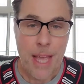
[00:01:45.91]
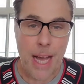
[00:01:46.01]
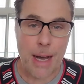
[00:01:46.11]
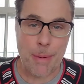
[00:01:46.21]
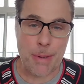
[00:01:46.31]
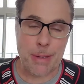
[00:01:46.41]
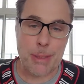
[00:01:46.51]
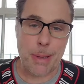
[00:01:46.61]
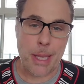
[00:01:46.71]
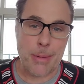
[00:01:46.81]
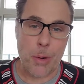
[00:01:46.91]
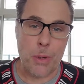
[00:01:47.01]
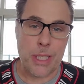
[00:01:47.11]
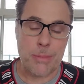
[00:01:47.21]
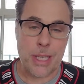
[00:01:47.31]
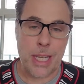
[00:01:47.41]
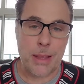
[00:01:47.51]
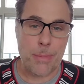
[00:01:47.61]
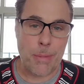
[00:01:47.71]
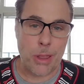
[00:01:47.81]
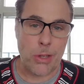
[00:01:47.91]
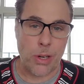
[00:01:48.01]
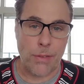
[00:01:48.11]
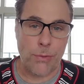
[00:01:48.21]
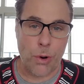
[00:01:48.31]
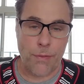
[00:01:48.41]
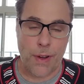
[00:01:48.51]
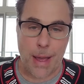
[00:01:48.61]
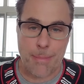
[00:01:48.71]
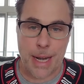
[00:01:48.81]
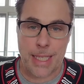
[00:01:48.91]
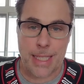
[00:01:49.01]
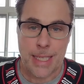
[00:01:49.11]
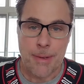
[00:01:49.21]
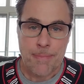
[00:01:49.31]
I'm going to be speaking about wisdom teeth, maybe 30 to 45 minutes,